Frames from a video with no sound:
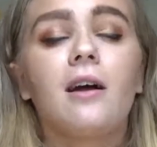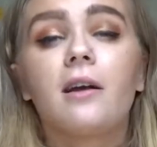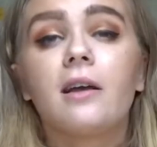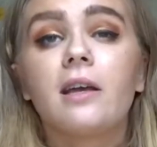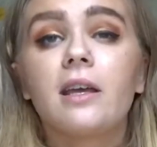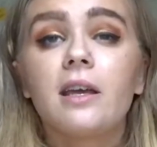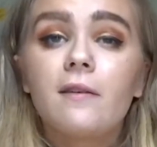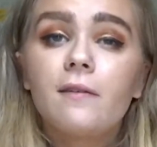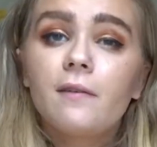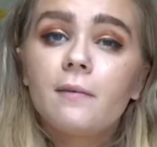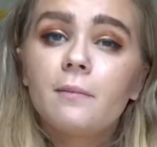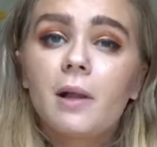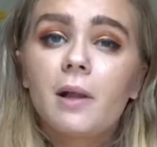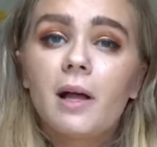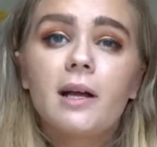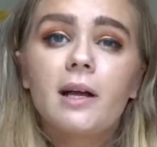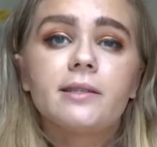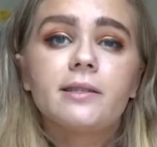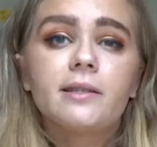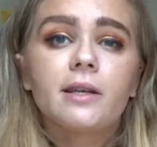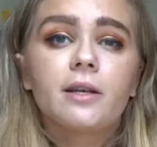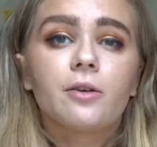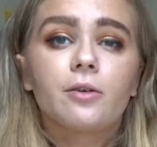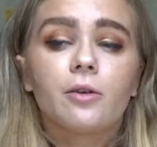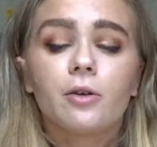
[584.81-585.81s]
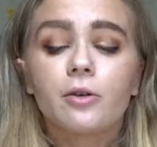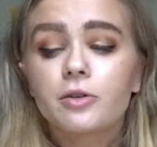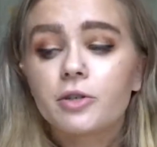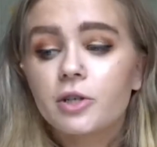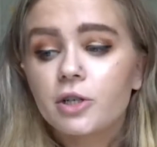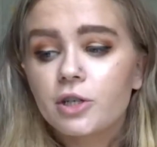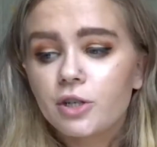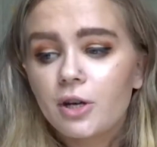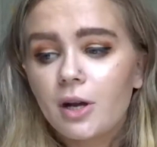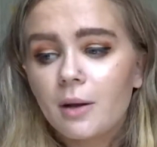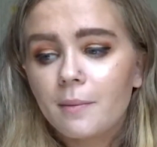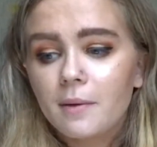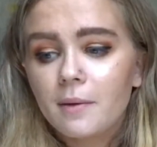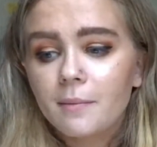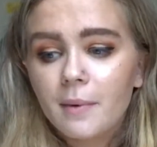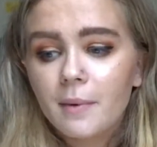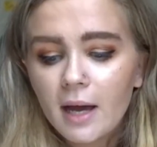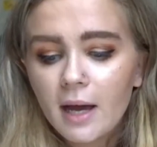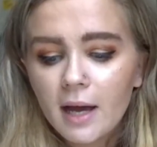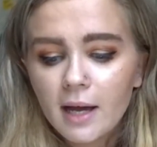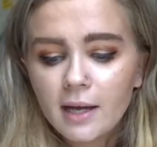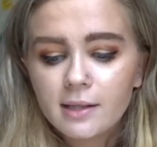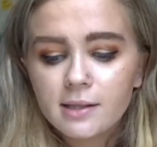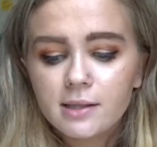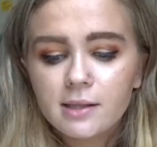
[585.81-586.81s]
even plastic grocery shopping
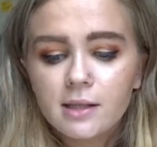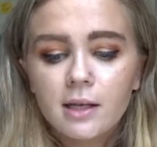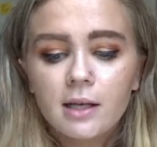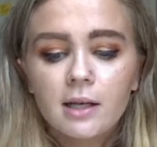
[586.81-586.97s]
bags,